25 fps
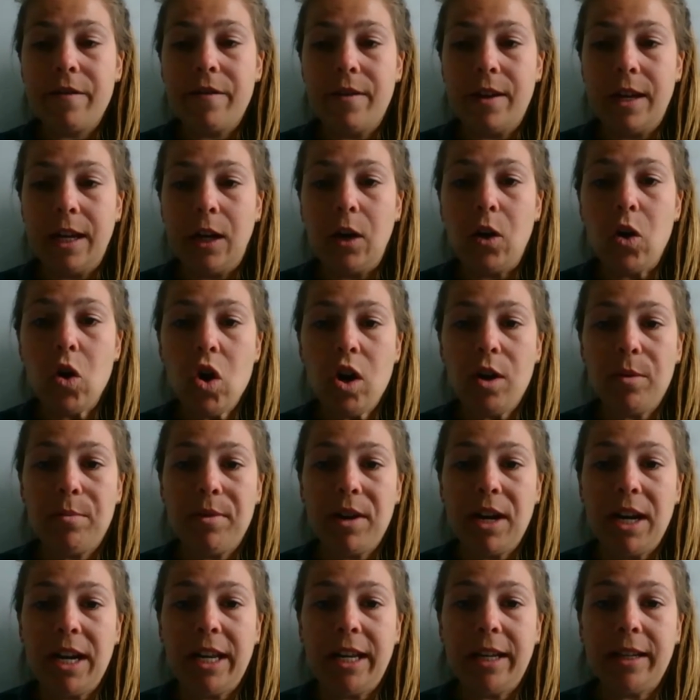
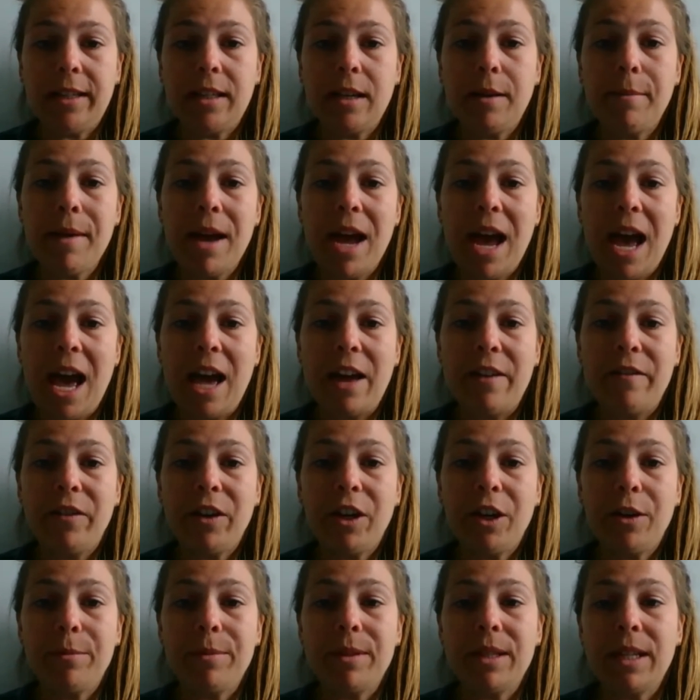incorporating some
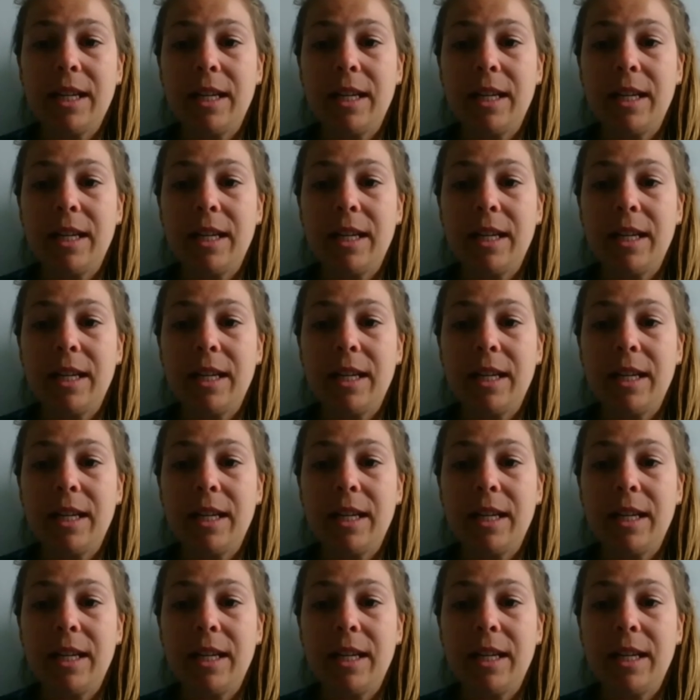adverbs